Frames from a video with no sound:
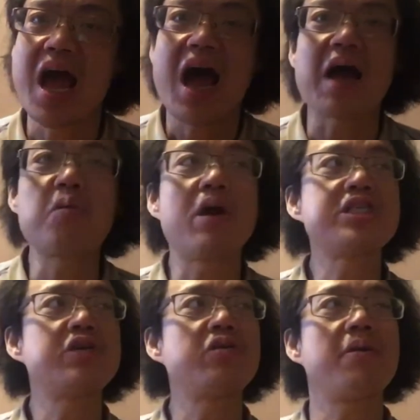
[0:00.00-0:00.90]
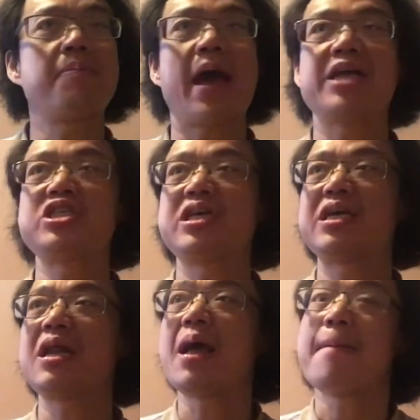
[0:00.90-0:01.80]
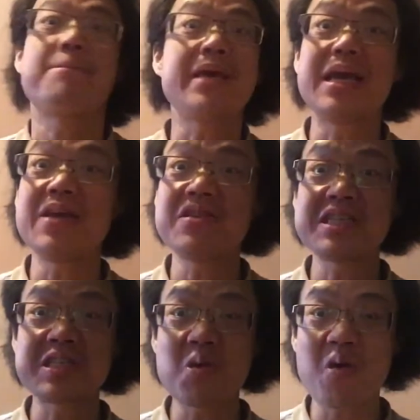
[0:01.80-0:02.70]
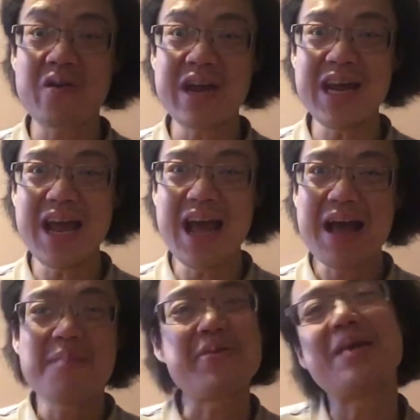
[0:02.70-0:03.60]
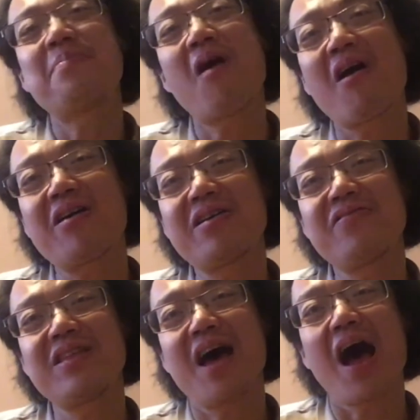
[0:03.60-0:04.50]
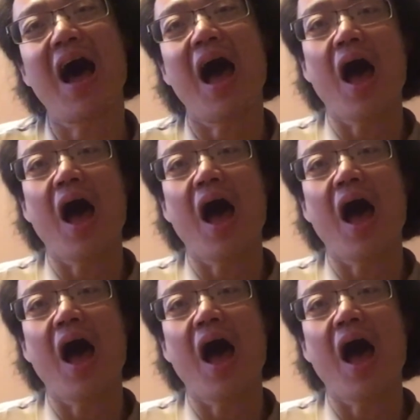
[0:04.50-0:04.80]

I want you to imagine being in the story, being part of the